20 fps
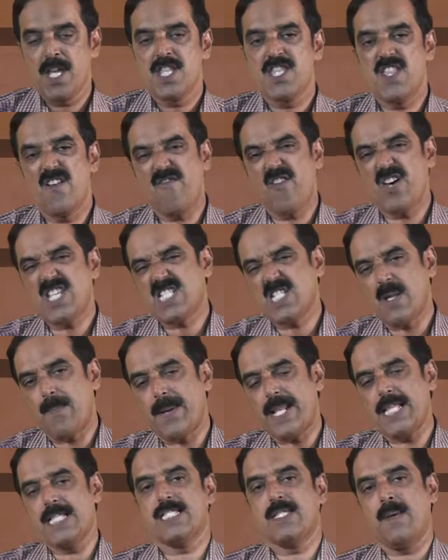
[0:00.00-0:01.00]
The first
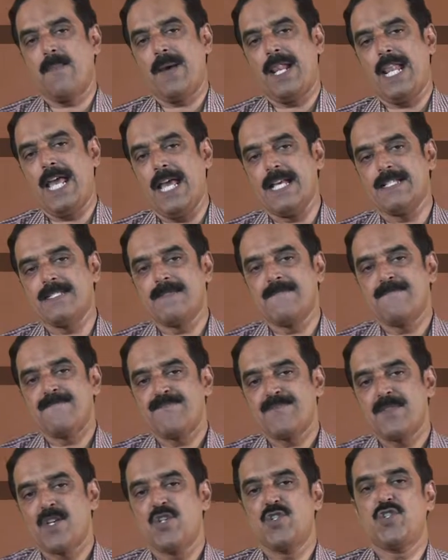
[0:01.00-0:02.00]
principle is
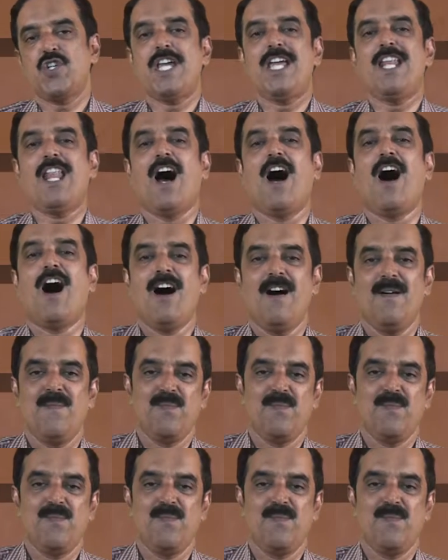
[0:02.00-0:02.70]
Shila,